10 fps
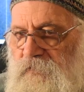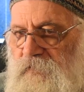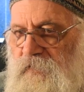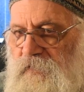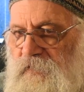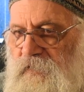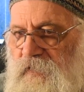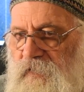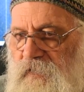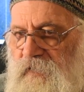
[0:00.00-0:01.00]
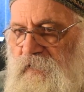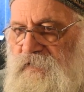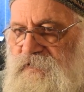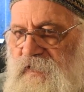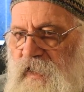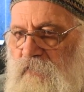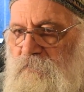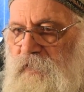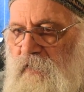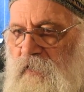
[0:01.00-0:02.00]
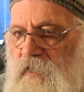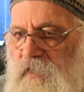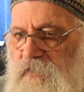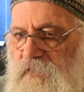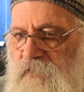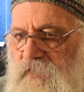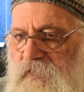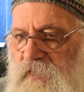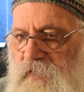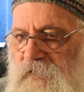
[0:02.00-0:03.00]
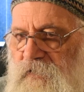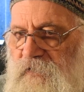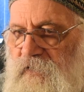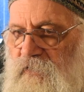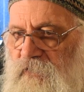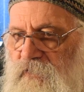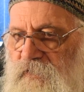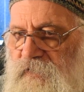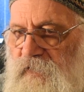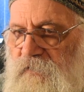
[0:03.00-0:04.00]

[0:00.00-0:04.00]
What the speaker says: And it's now buried under the old